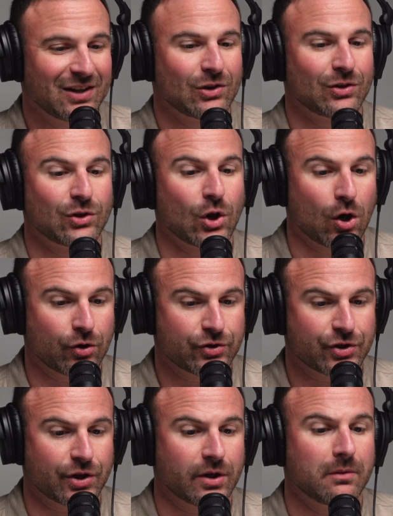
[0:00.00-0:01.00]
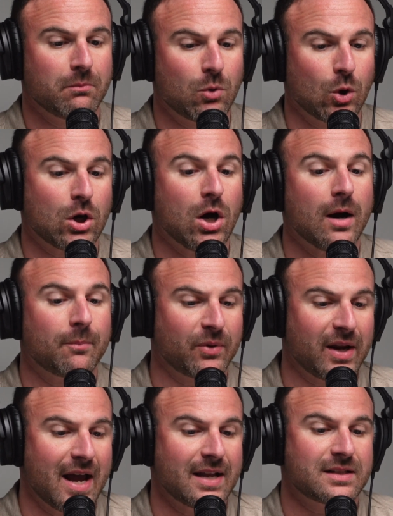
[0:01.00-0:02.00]
larger, more
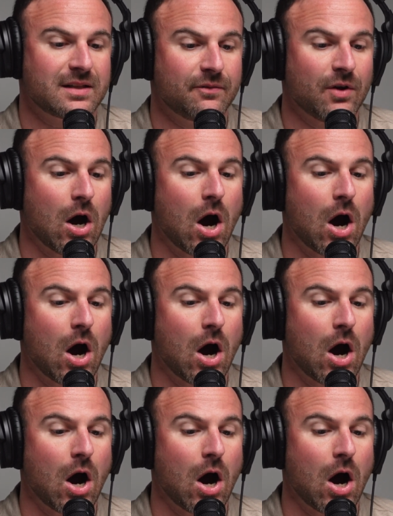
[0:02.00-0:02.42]
comprehensive